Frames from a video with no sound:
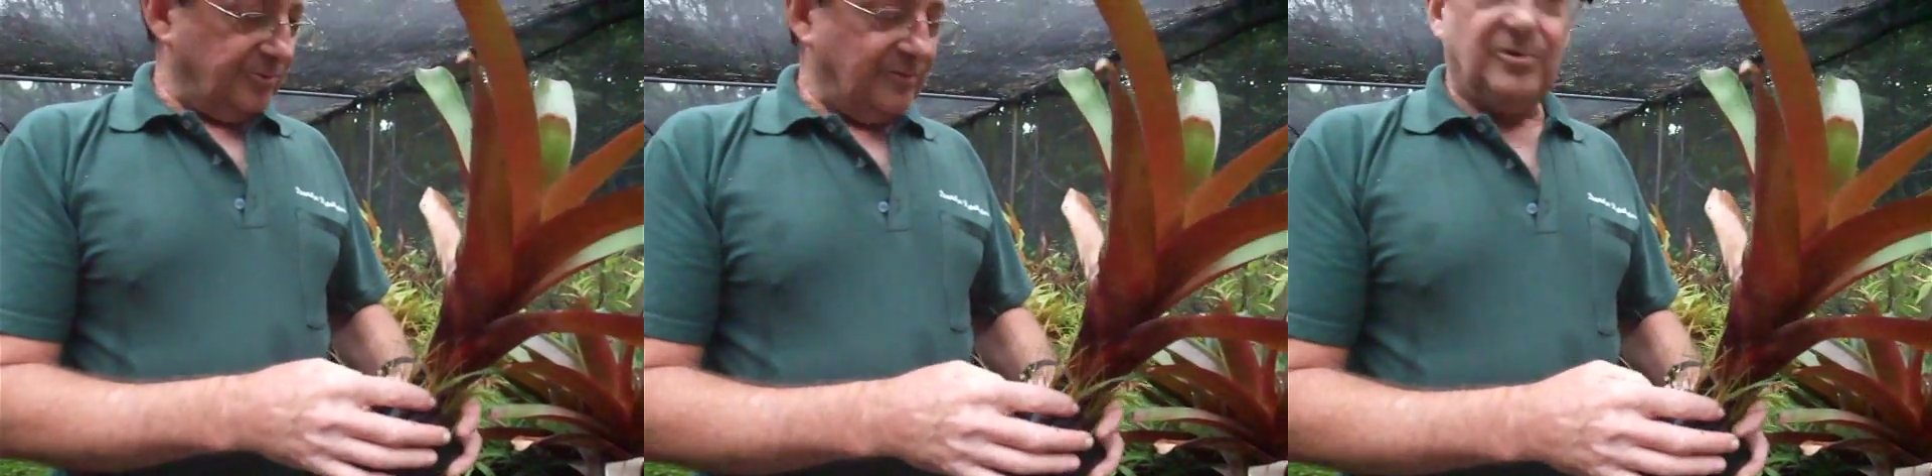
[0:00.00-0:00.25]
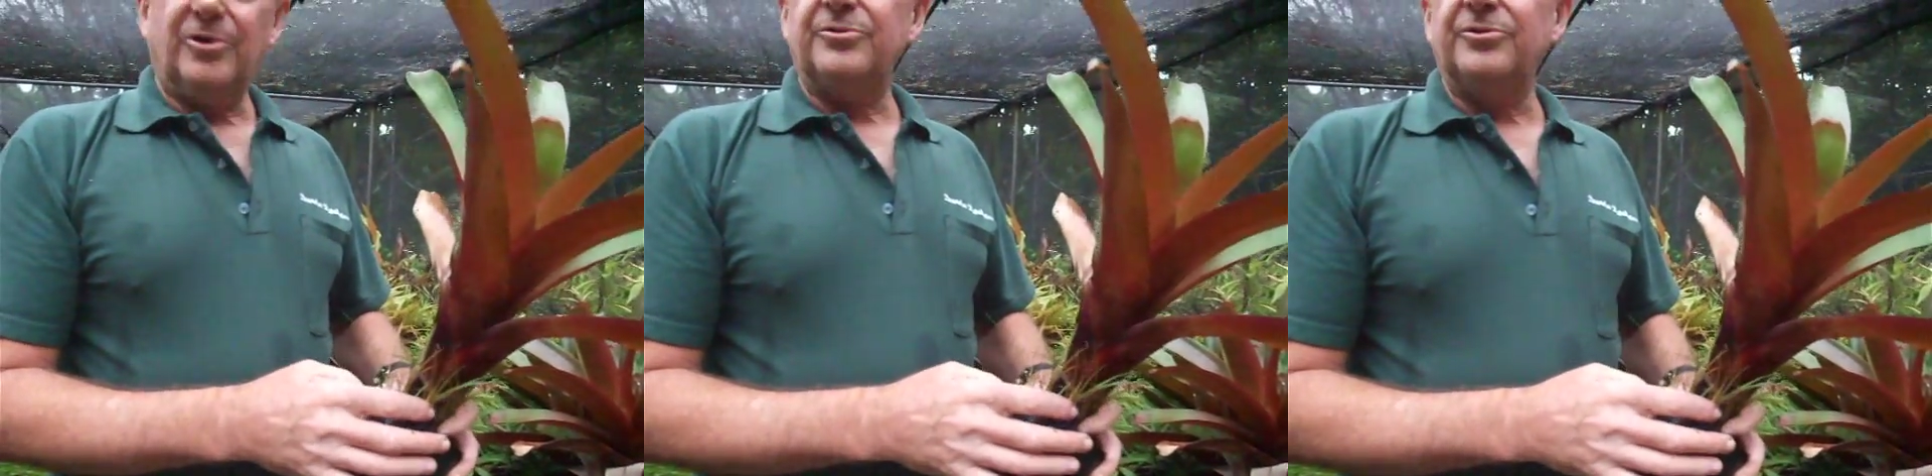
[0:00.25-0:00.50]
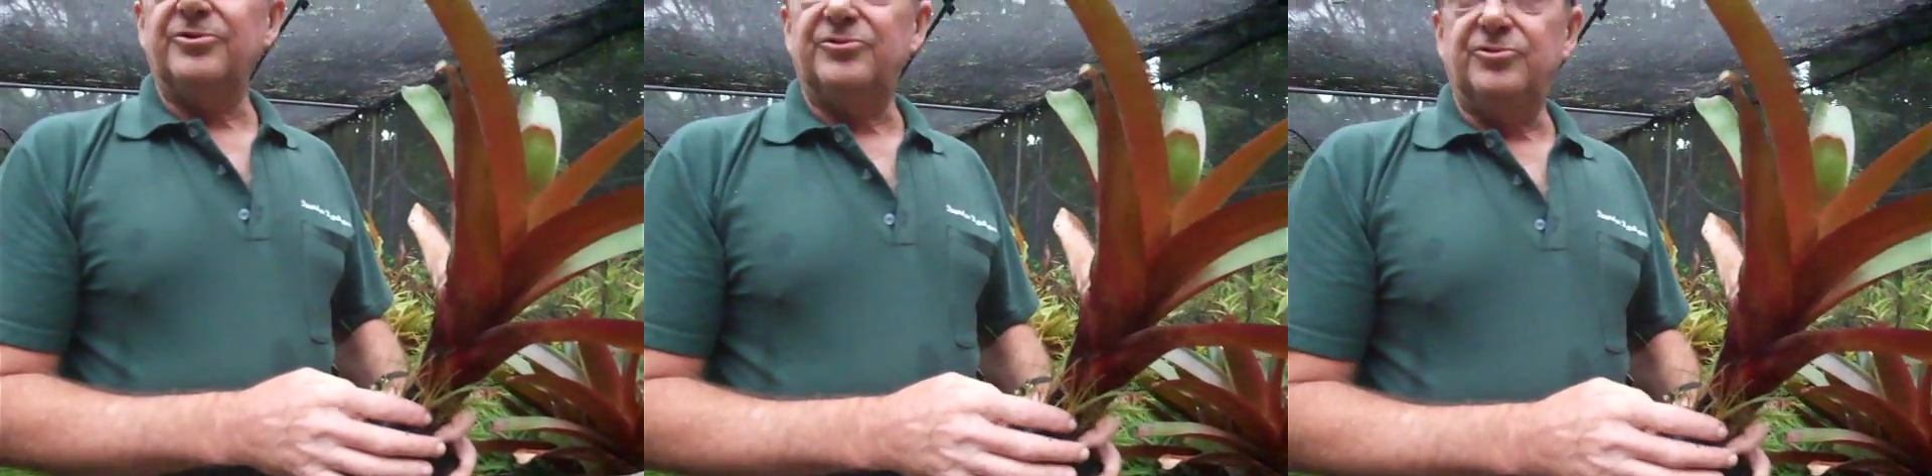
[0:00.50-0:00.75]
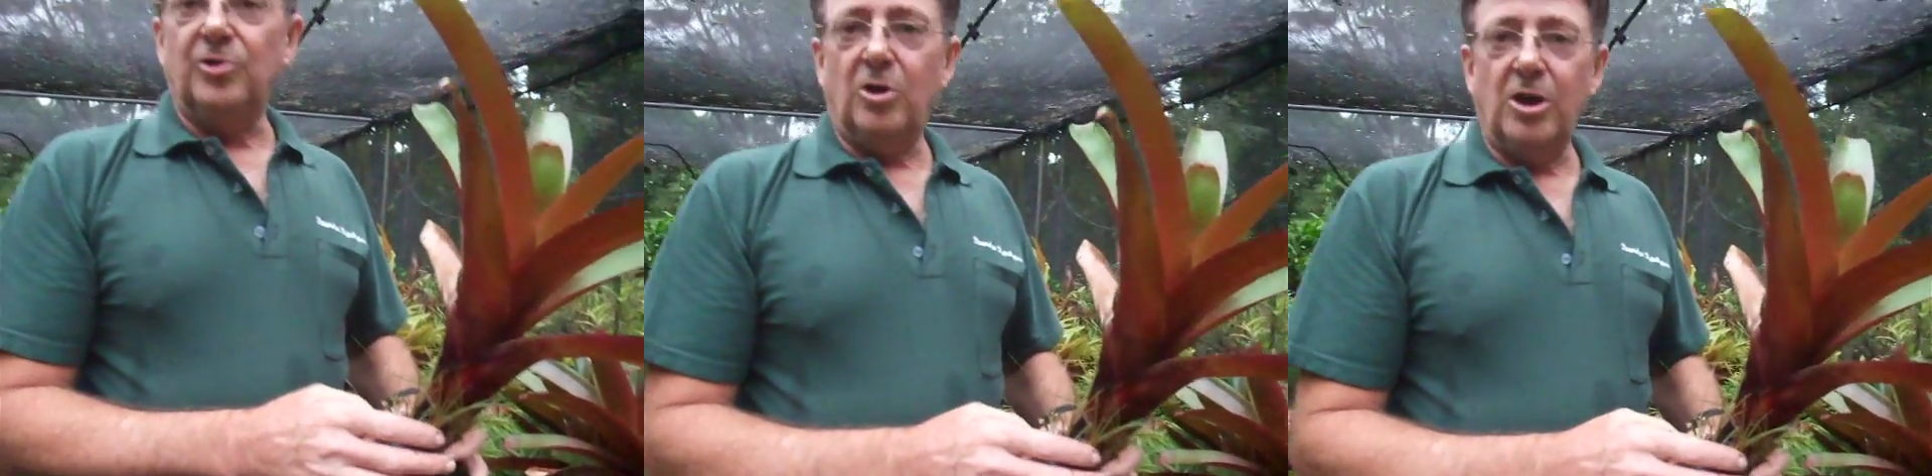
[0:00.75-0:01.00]
with a lot of these
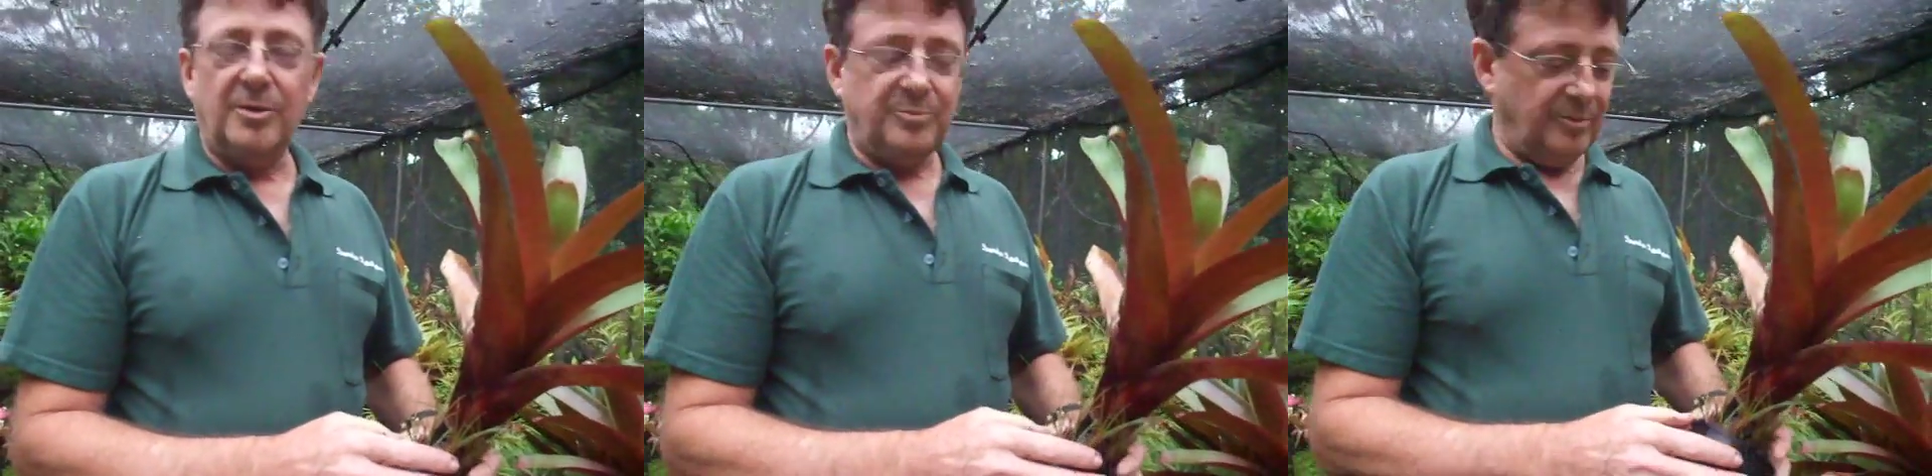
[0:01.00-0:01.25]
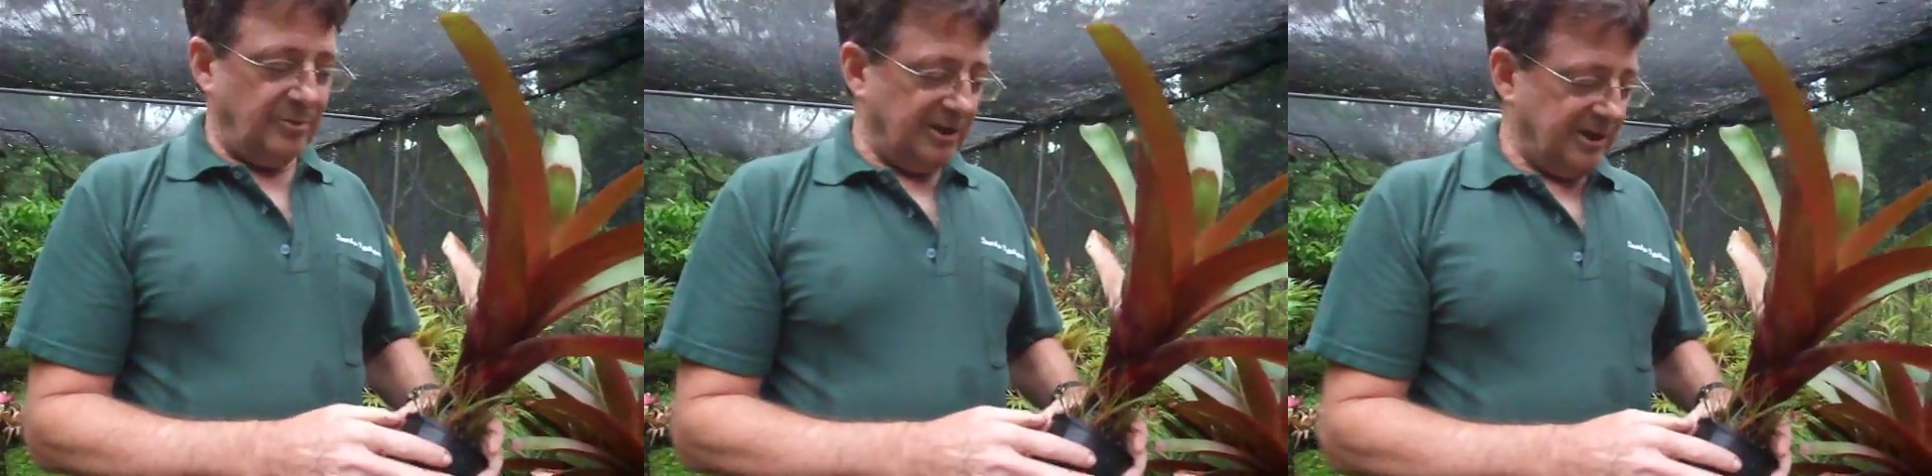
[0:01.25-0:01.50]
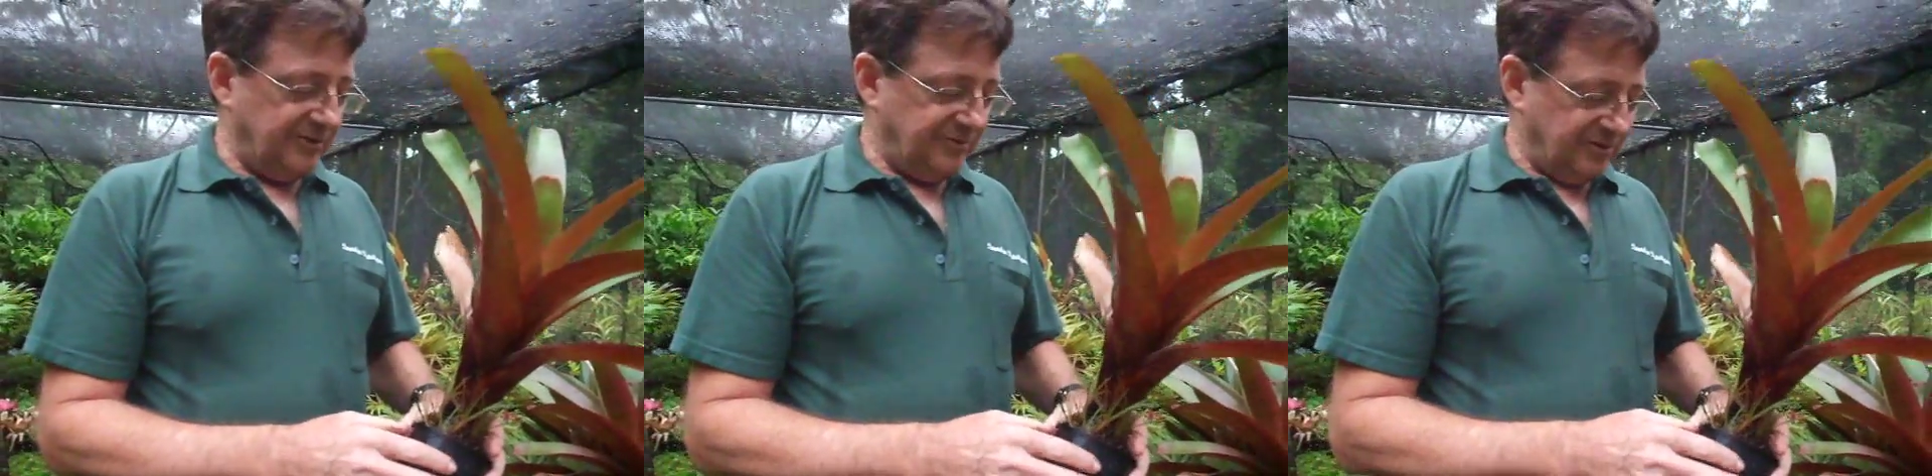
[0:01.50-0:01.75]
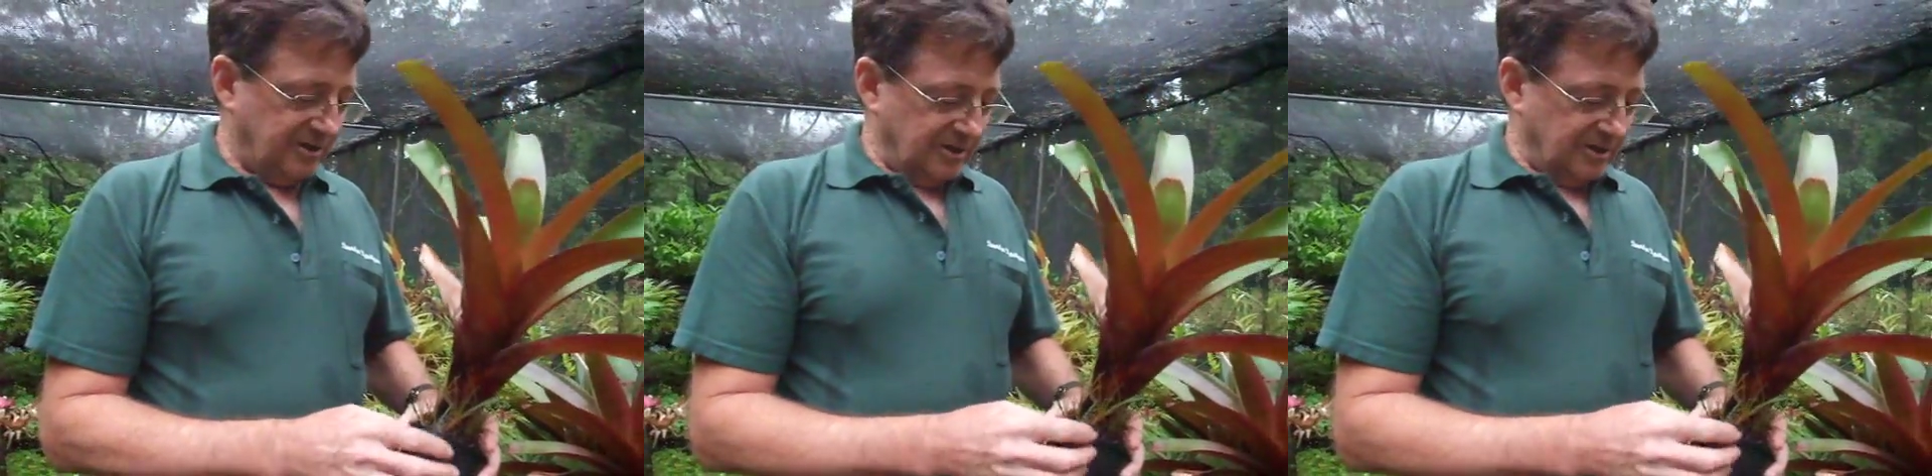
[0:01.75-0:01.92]
giant bromeliads,